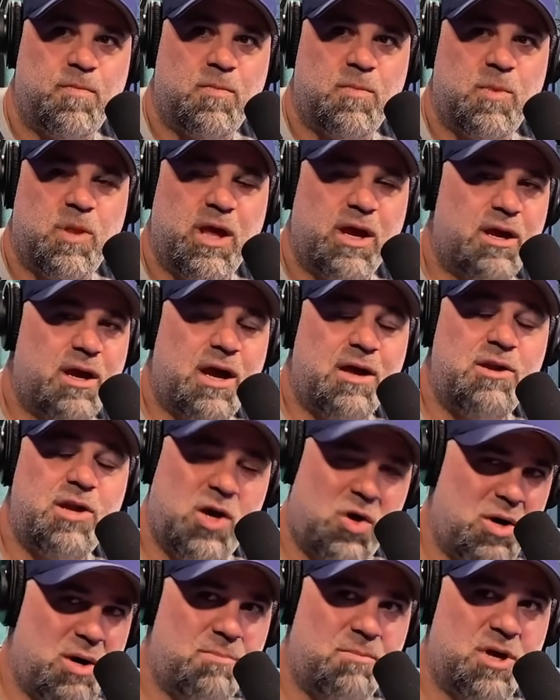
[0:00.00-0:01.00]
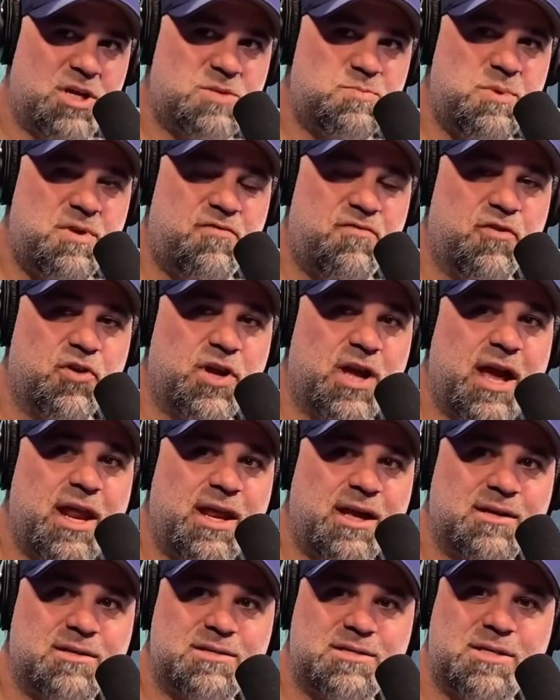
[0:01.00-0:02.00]
Like, I know I must be
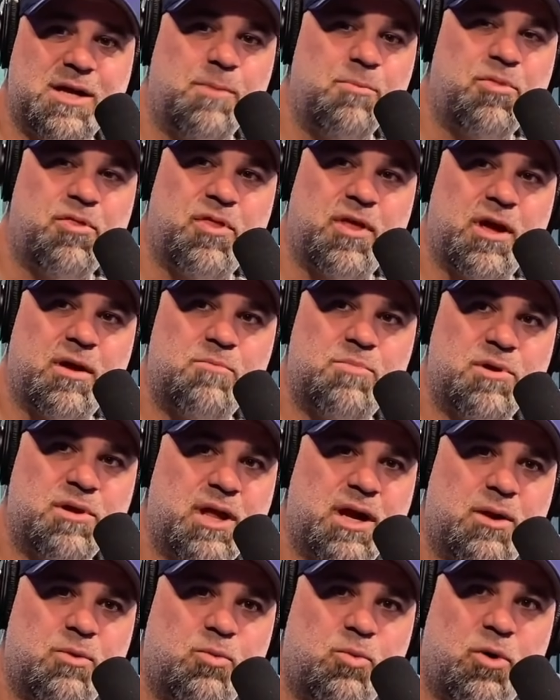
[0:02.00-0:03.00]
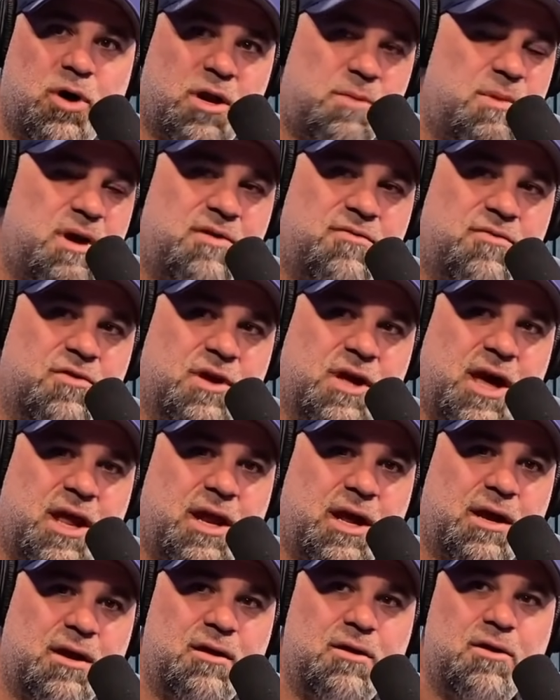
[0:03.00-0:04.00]
forgetting something, but what am I
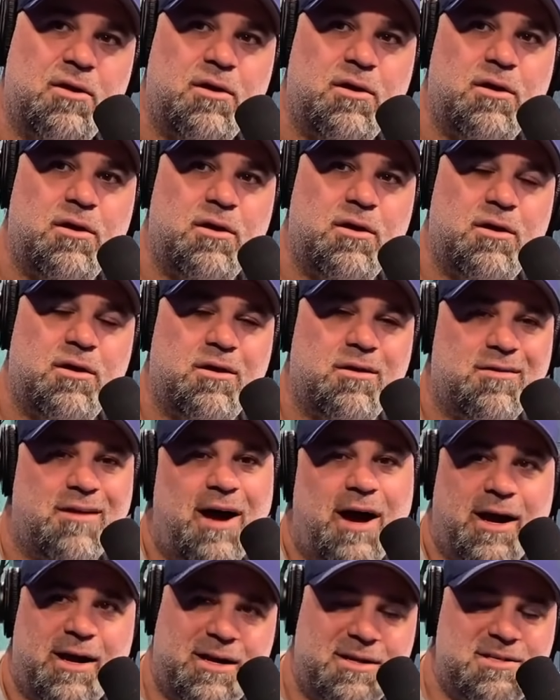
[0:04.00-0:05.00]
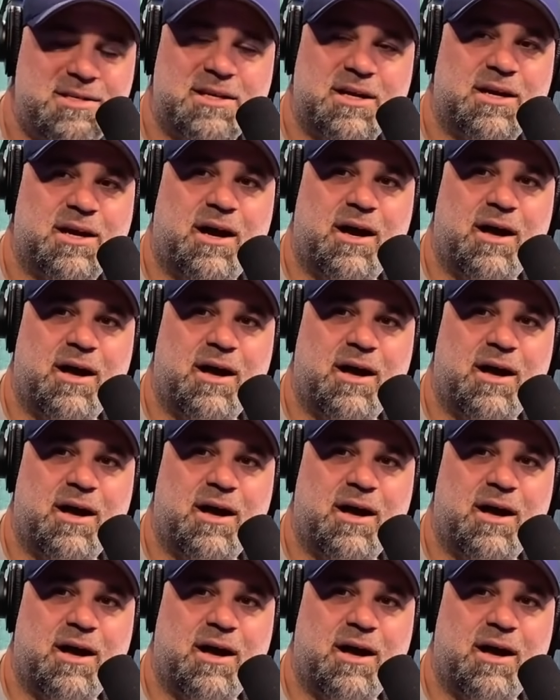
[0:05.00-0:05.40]
forgetting? You're not going to take a Cayenne.